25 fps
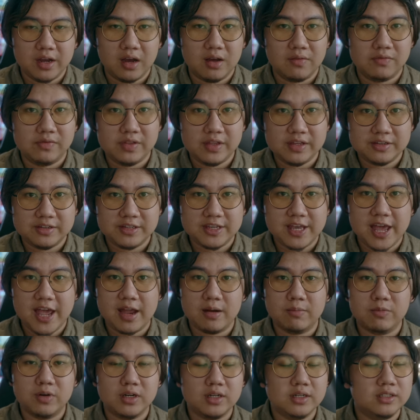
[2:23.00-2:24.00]
of this
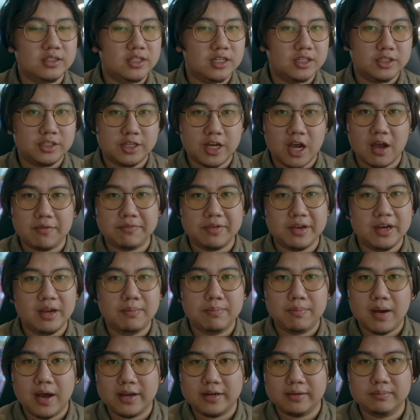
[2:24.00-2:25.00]
camera, the top and the
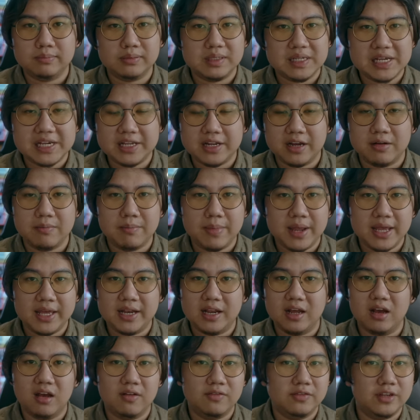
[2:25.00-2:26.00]
bottom plate are made
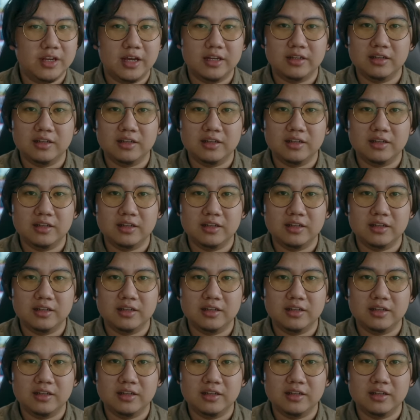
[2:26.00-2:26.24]
out of the